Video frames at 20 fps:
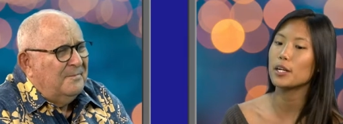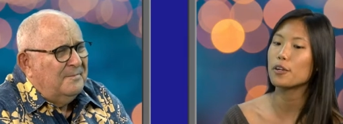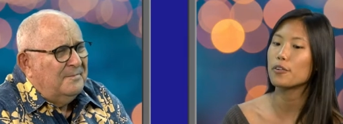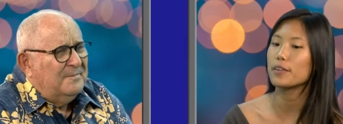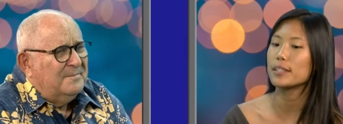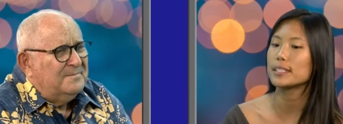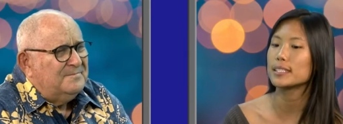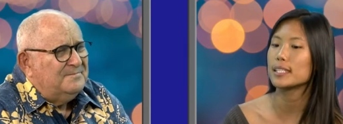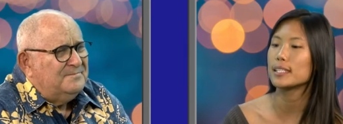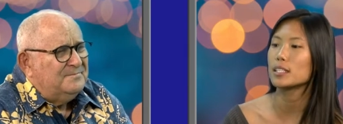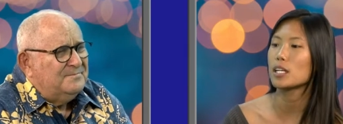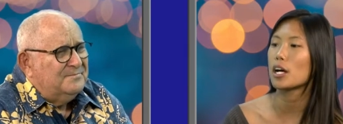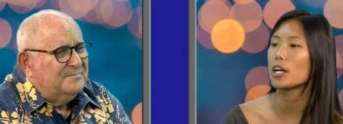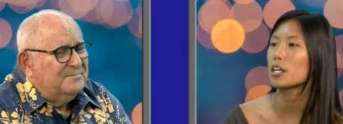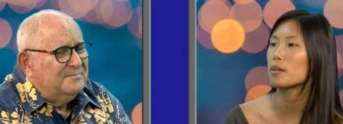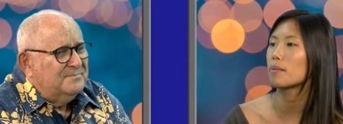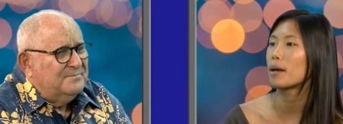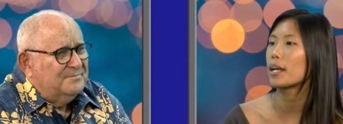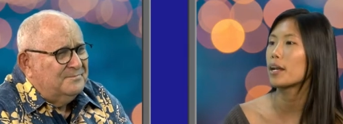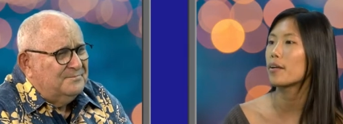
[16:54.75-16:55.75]
Speaker 1: her recent
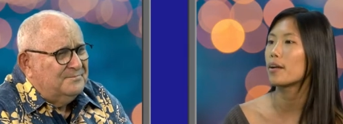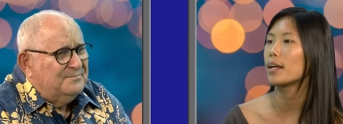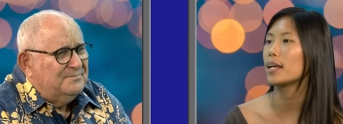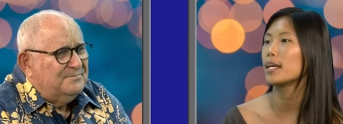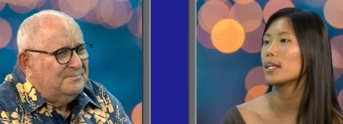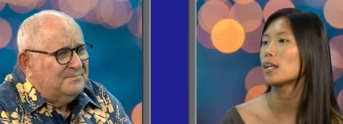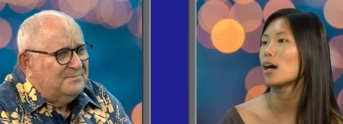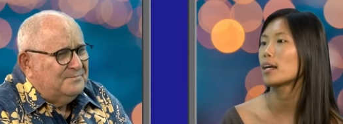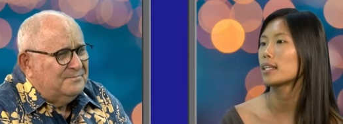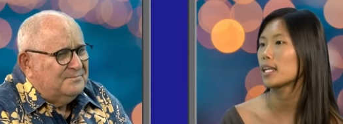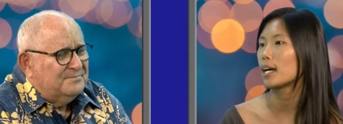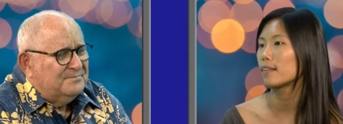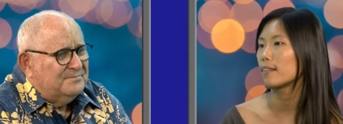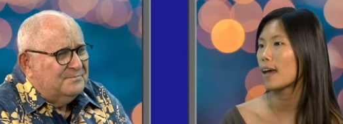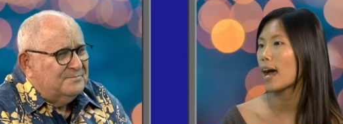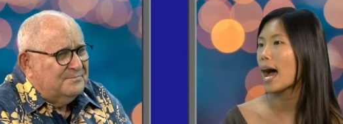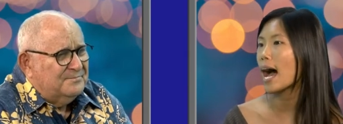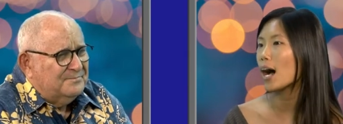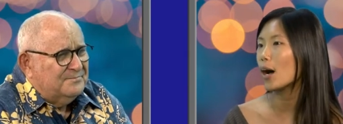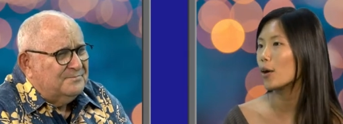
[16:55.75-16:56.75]
documentary, Knock Down
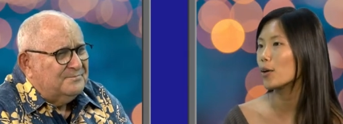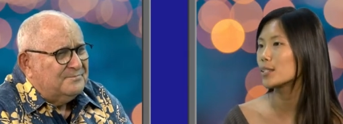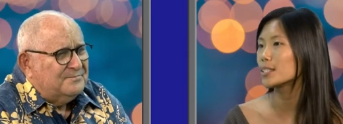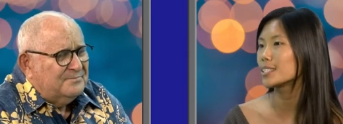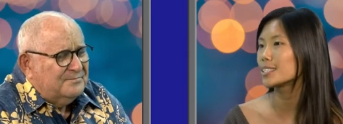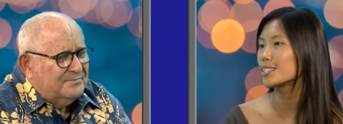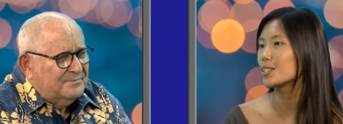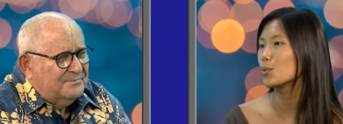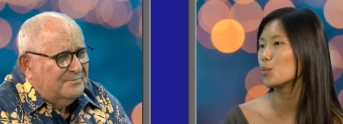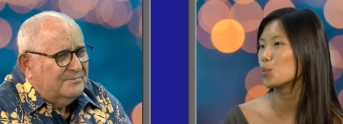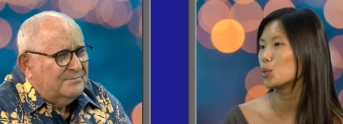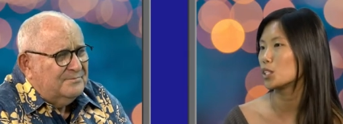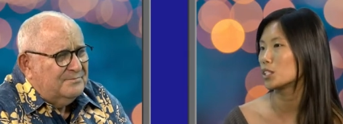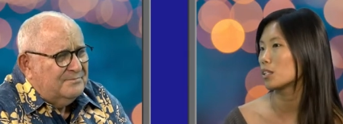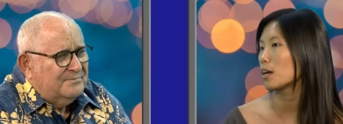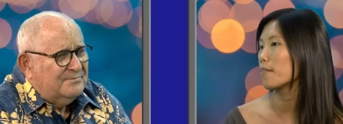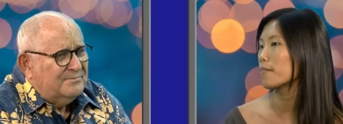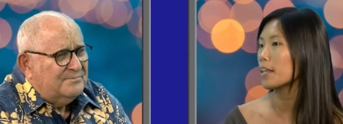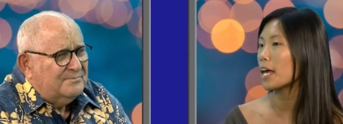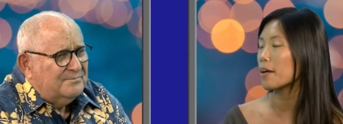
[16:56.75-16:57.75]
the House, which is
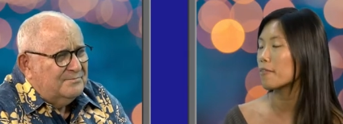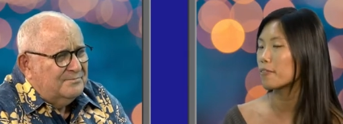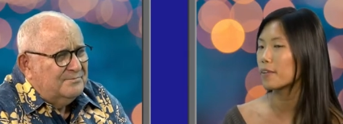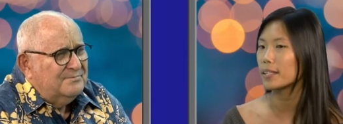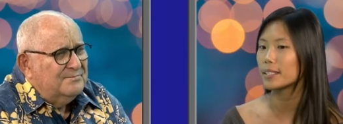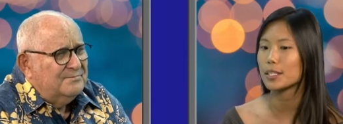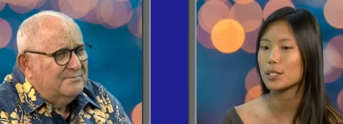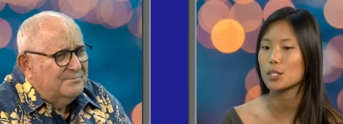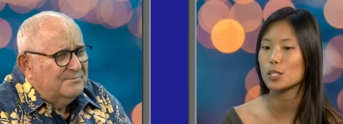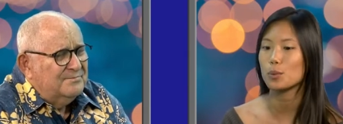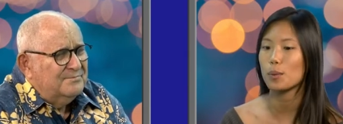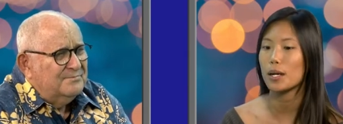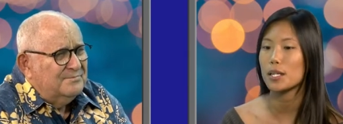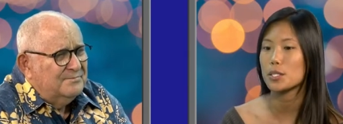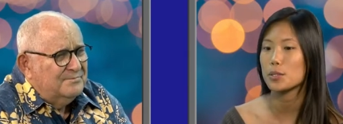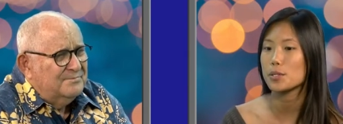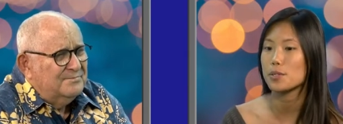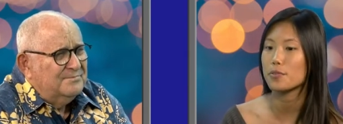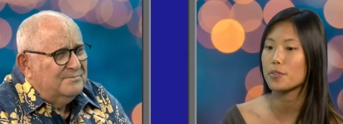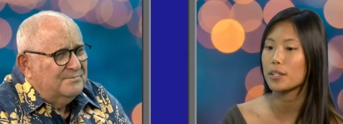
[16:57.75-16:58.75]
on Netflix, I just
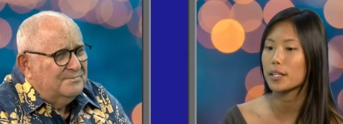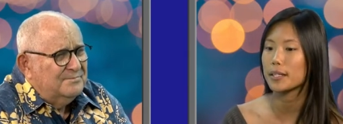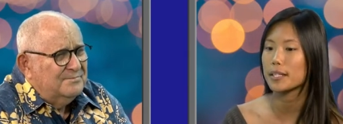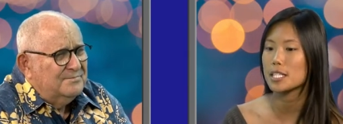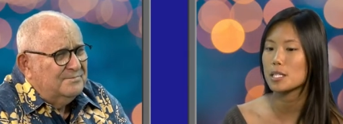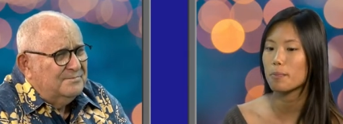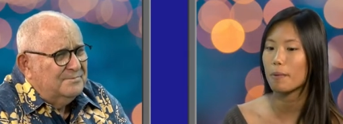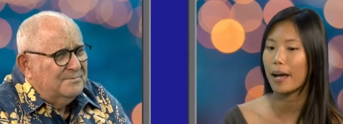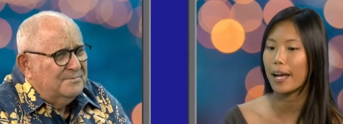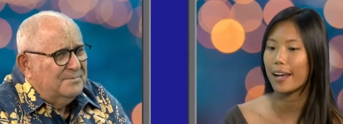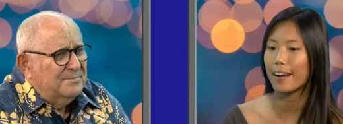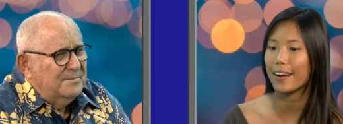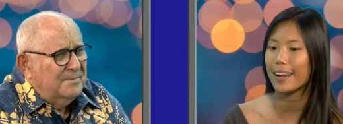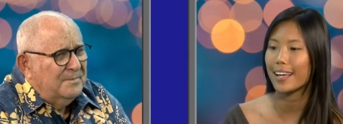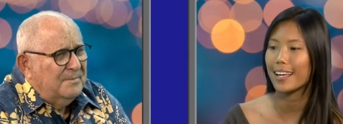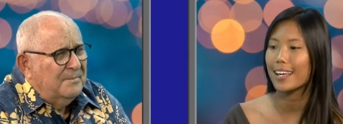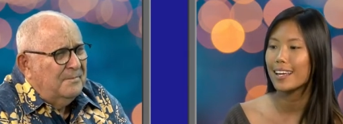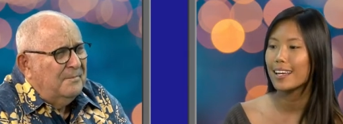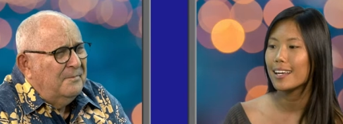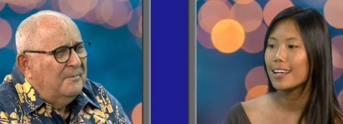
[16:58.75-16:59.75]
watched, it was really
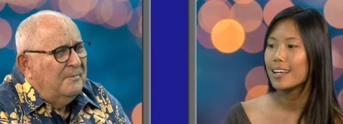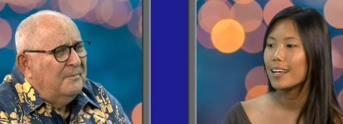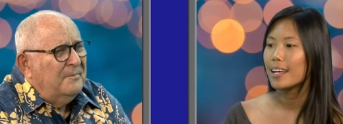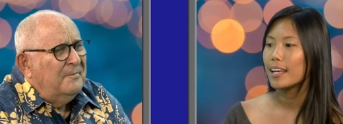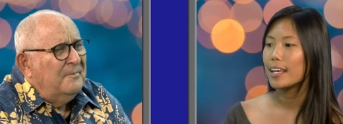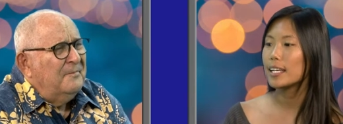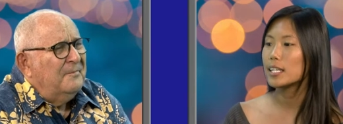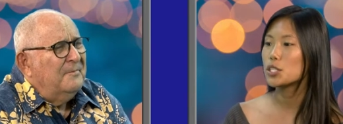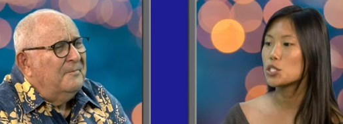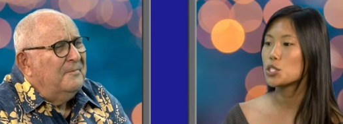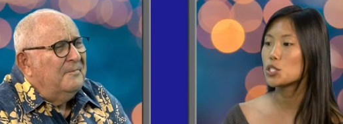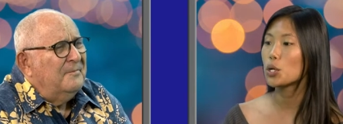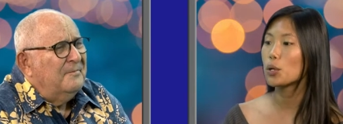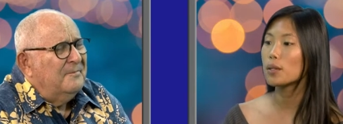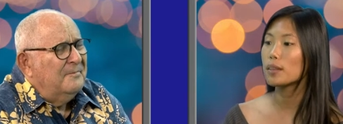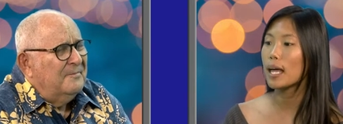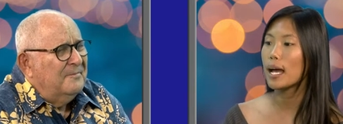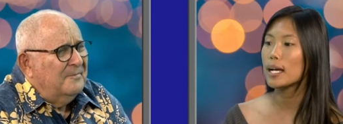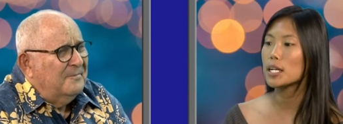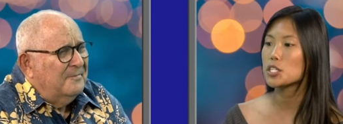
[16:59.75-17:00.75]
inspiring. It
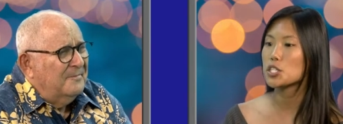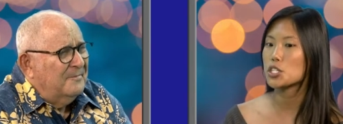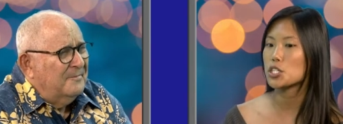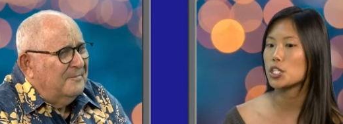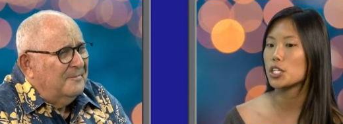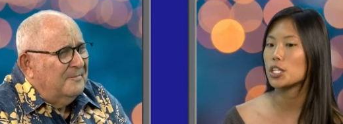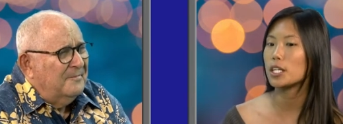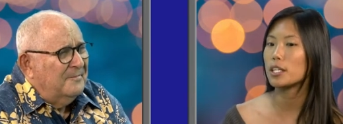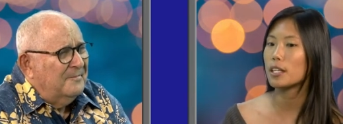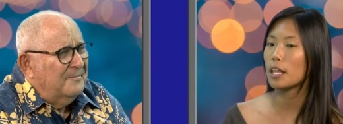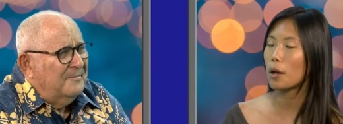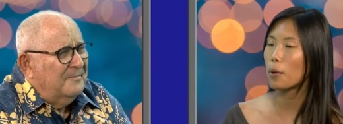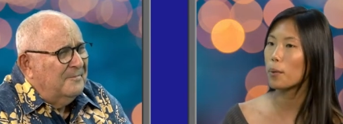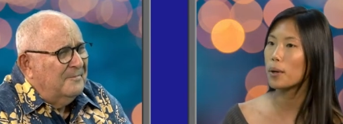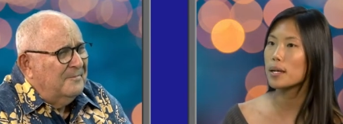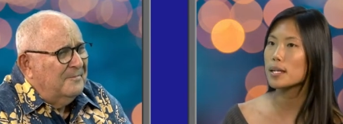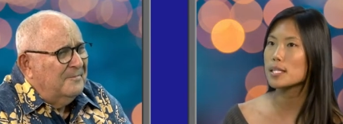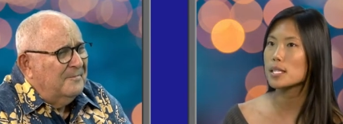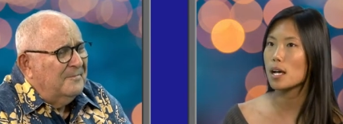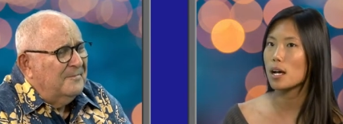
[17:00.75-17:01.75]
showed that she there
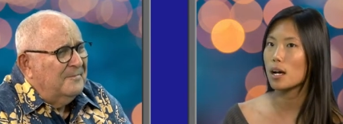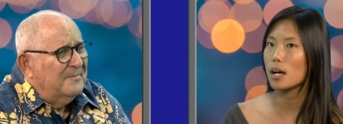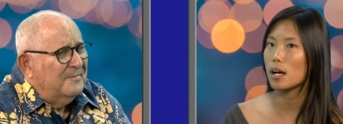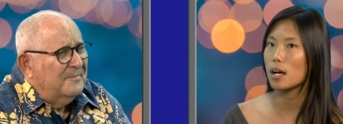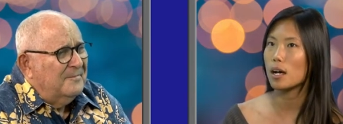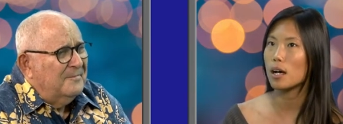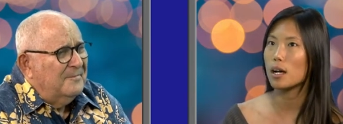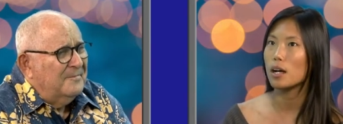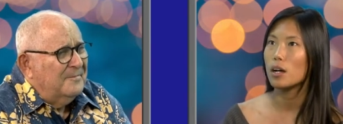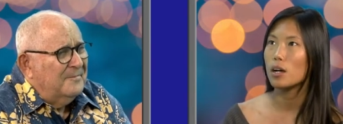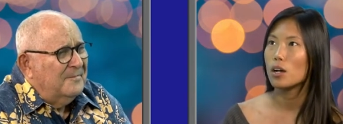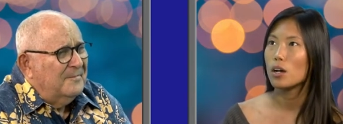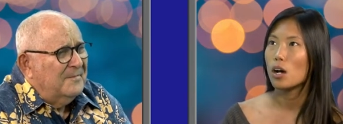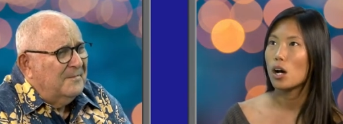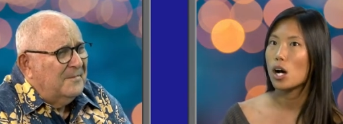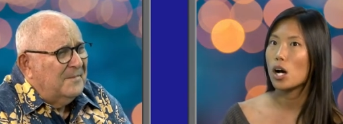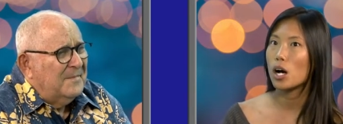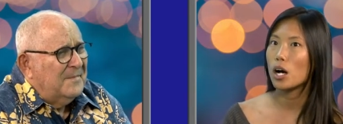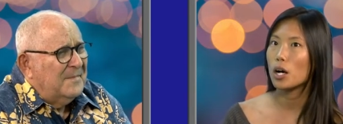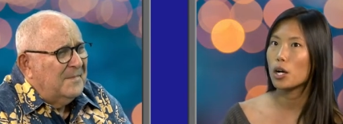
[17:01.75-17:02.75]
was a,
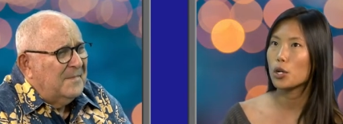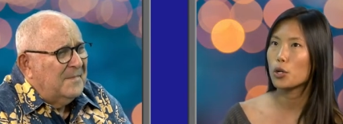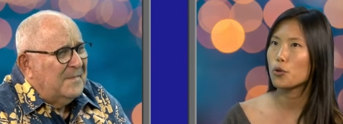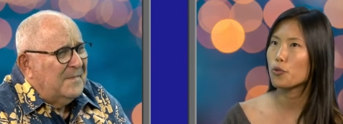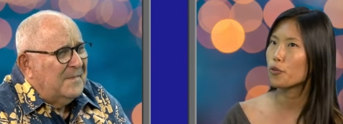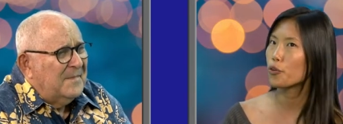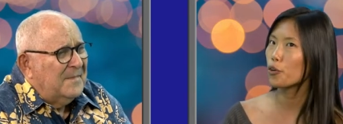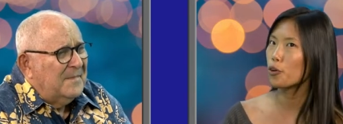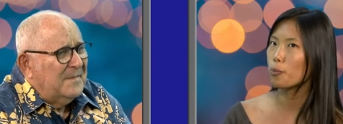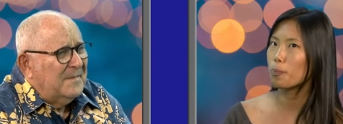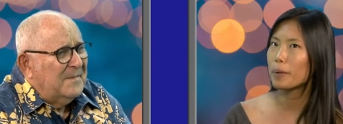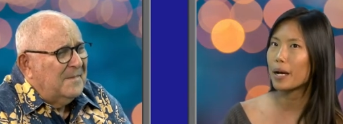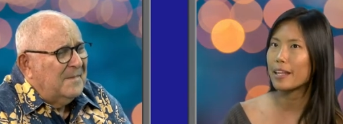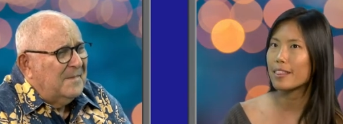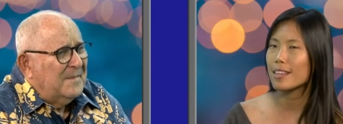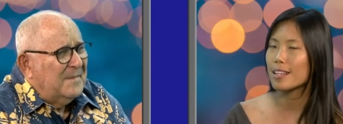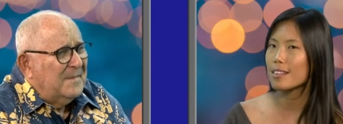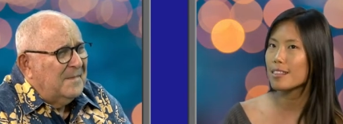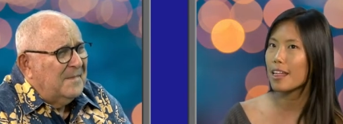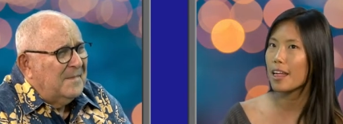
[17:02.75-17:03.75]
a group, I
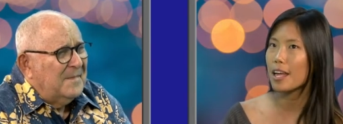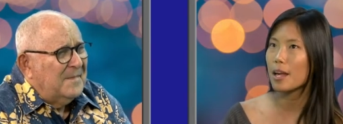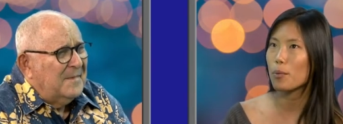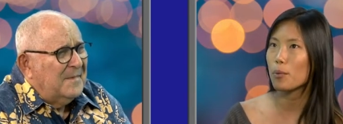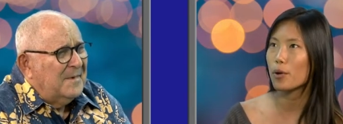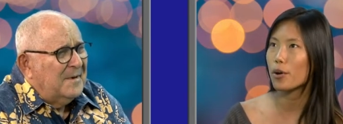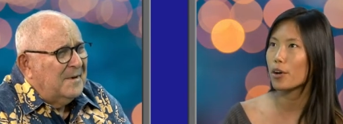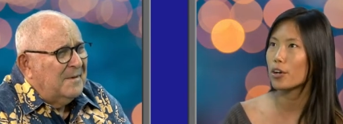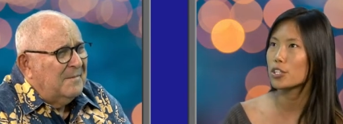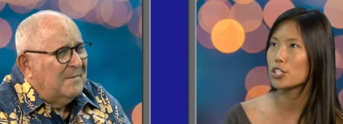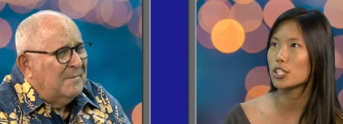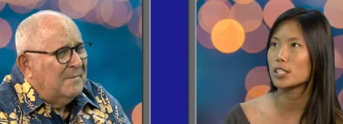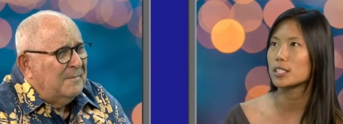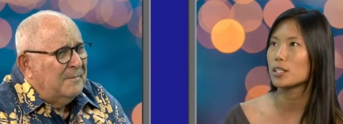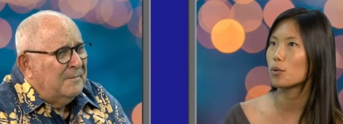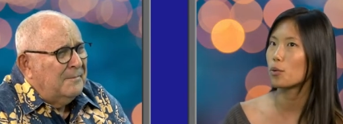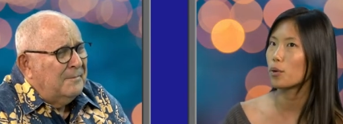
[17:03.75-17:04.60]
think they were just an